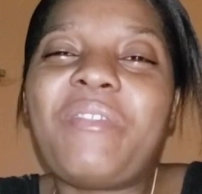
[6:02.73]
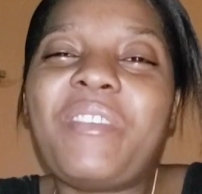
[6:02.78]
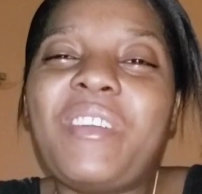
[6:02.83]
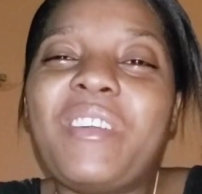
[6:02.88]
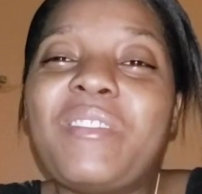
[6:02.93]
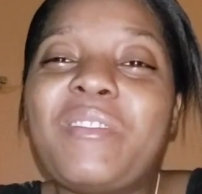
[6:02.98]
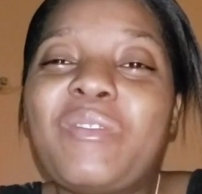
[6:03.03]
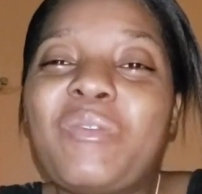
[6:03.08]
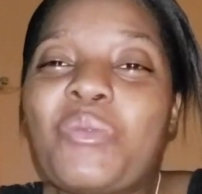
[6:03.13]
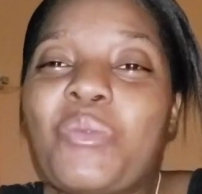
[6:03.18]

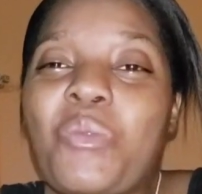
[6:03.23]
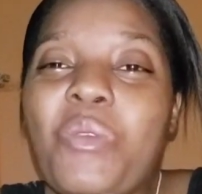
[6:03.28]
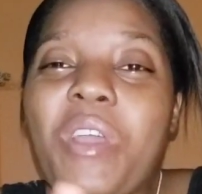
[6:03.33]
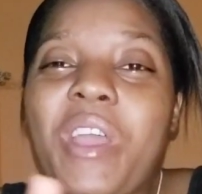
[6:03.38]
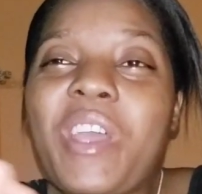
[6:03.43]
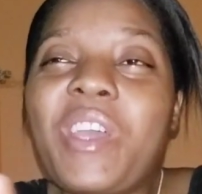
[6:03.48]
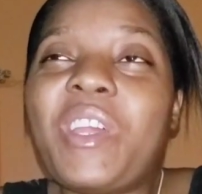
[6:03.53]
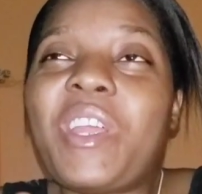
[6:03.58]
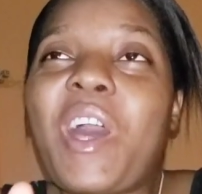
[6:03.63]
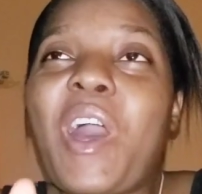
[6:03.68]
feel sore,
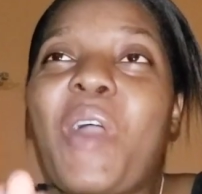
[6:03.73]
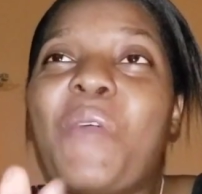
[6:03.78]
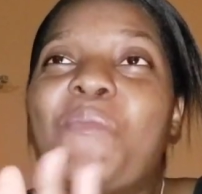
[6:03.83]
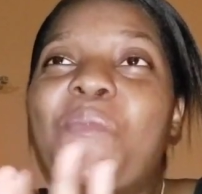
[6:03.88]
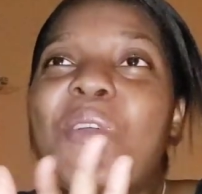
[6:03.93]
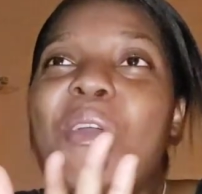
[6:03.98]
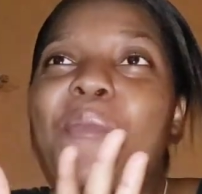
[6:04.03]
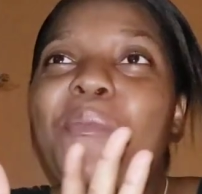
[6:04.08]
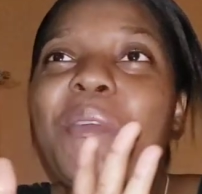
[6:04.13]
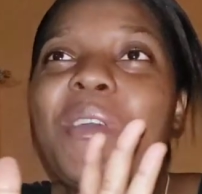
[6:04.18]
you know, have
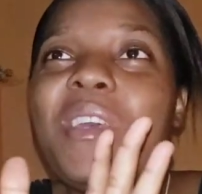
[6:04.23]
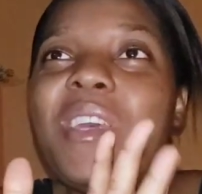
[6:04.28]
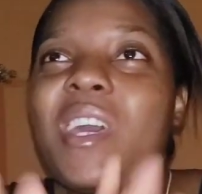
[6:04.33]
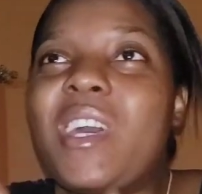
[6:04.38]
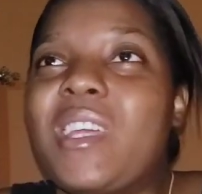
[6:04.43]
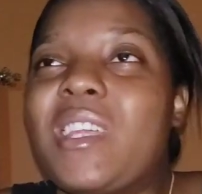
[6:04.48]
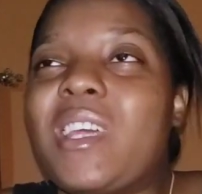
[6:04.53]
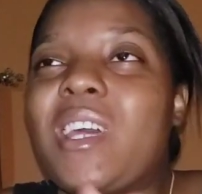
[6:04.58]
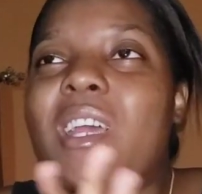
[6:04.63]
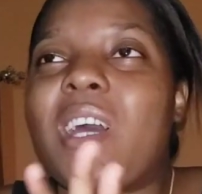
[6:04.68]
baby
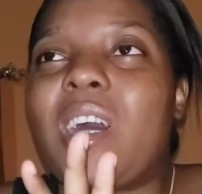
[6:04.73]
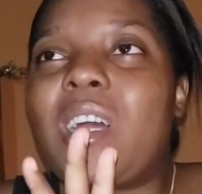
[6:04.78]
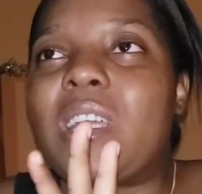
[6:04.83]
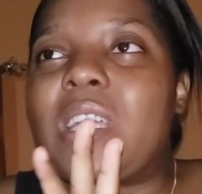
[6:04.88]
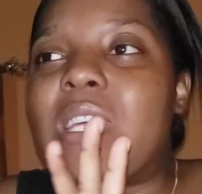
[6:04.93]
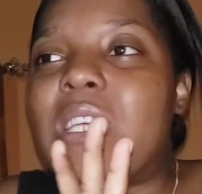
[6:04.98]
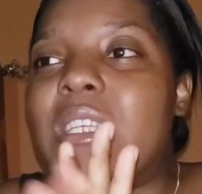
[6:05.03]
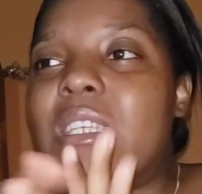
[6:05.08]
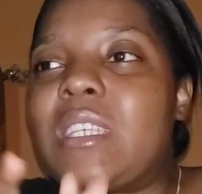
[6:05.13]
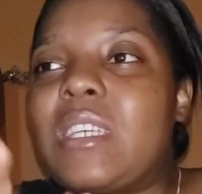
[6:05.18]
yet and all
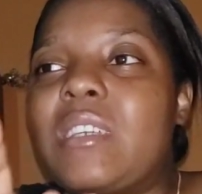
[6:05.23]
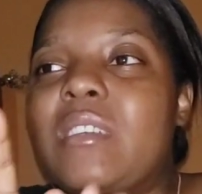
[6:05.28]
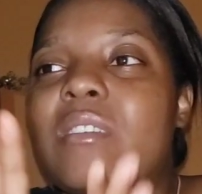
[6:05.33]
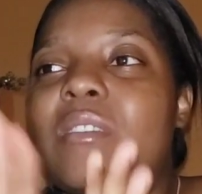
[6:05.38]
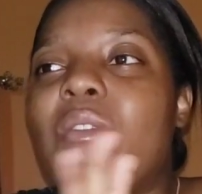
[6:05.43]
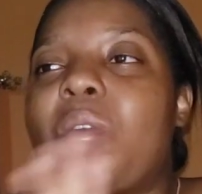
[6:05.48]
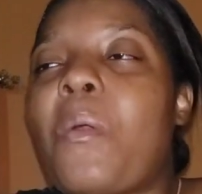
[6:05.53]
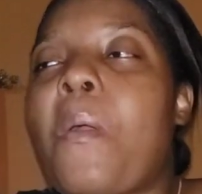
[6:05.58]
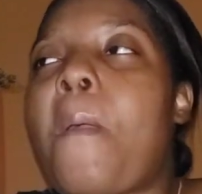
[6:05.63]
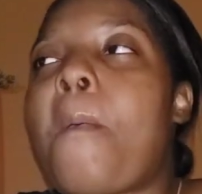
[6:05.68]
these things.
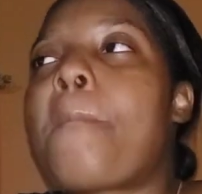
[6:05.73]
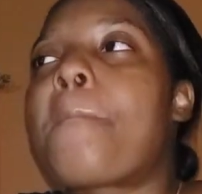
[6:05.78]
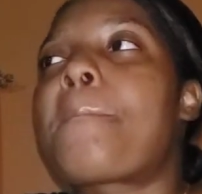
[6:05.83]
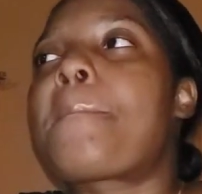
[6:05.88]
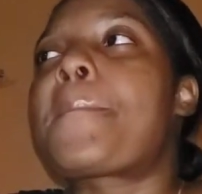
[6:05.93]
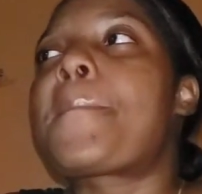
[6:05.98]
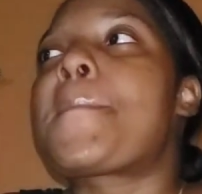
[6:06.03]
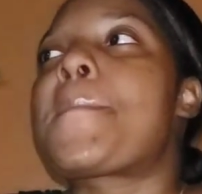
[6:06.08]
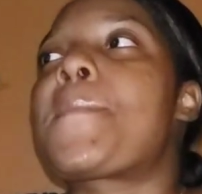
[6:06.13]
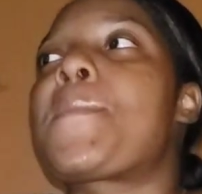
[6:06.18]
So
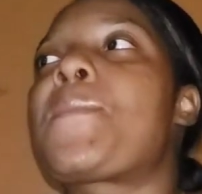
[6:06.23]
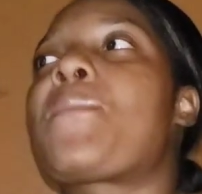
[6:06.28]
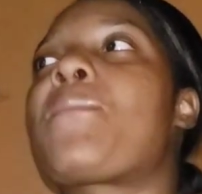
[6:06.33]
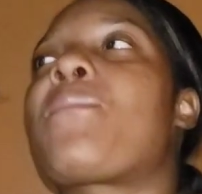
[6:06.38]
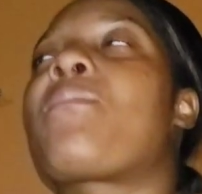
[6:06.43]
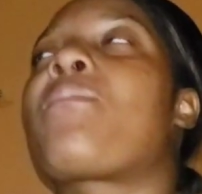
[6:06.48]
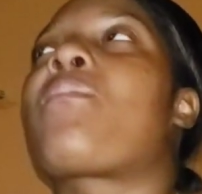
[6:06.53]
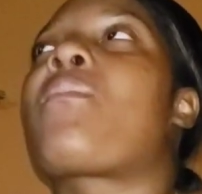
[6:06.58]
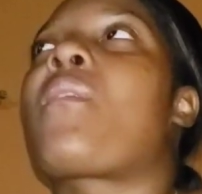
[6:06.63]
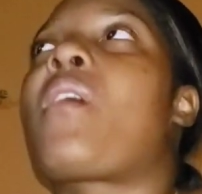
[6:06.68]

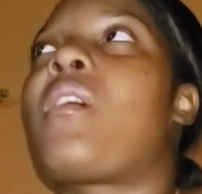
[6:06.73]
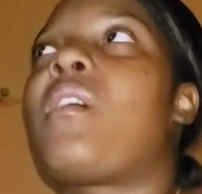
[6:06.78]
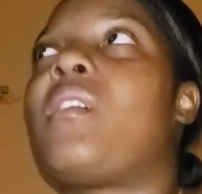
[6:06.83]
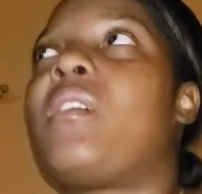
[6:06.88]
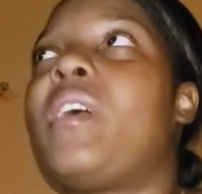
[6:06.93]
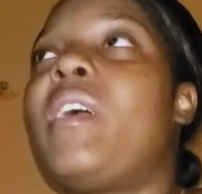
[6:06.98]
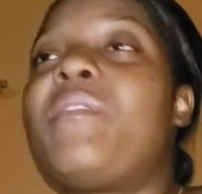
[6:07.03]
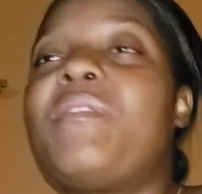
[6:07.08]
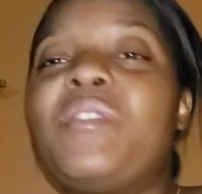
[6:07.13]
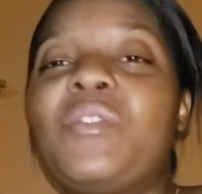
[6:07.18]

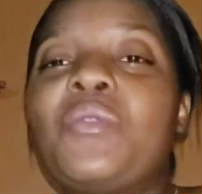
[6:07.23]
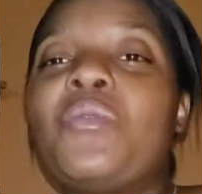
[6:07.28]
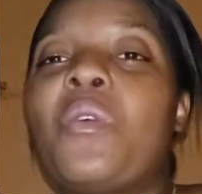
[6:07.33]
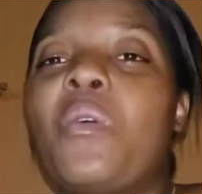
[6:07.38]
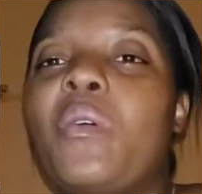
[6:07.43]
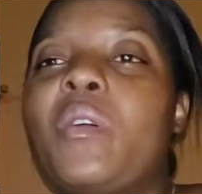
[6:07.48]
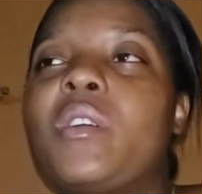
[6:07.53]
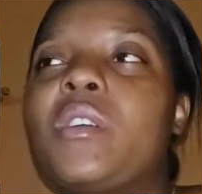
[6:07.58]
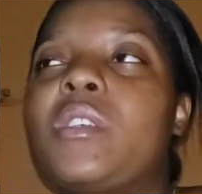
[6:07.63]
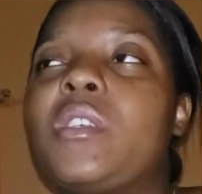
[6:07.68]
every 2
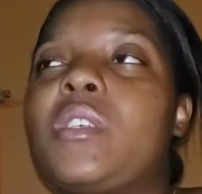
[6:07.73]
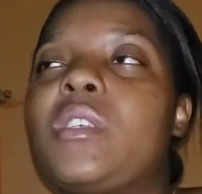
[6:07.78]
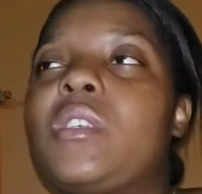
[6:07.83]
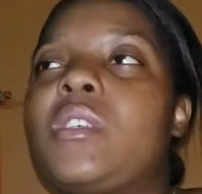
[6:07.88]
hours.